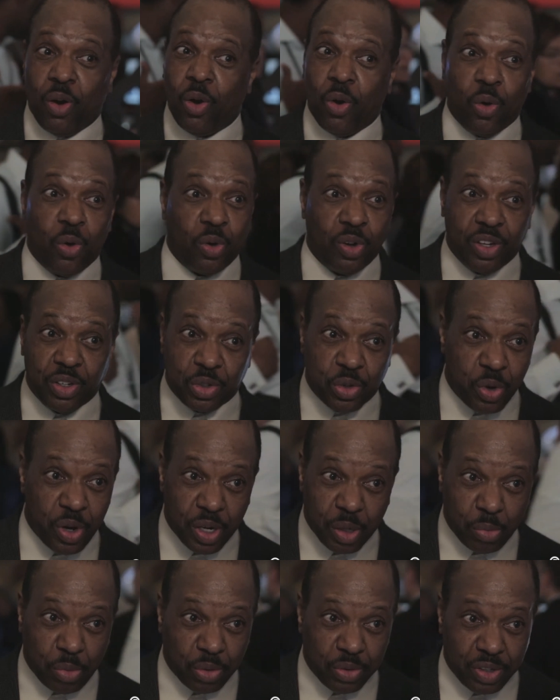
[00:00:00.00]
Oh,
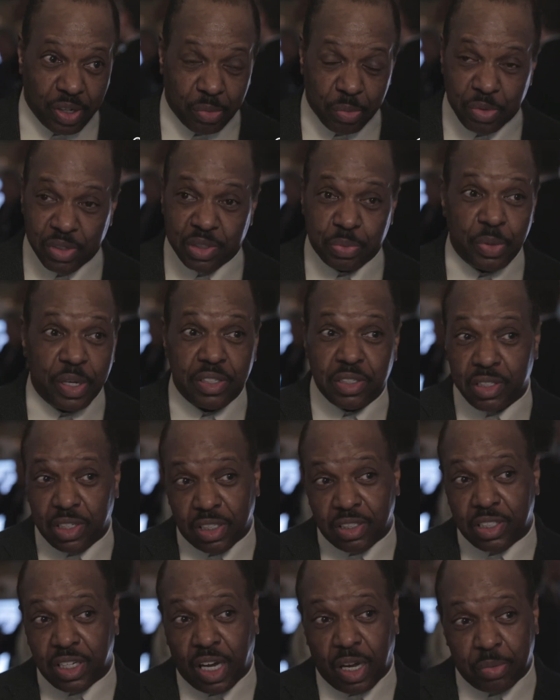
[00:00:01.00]
incredible numbers, especially in
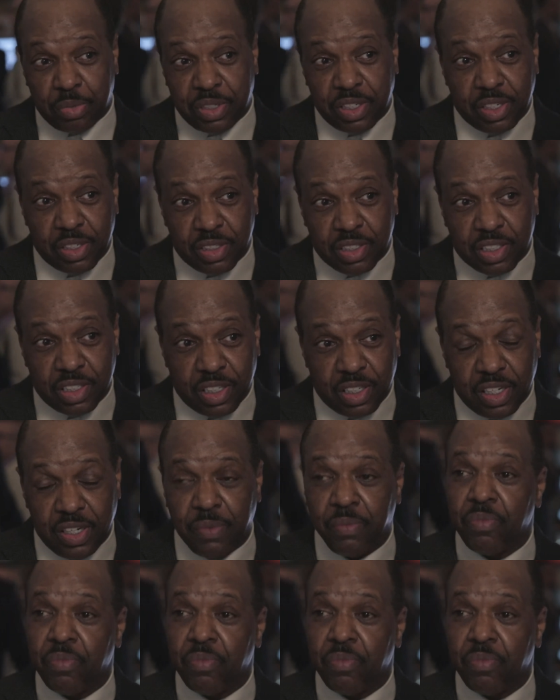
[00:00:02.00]
the top 10 city.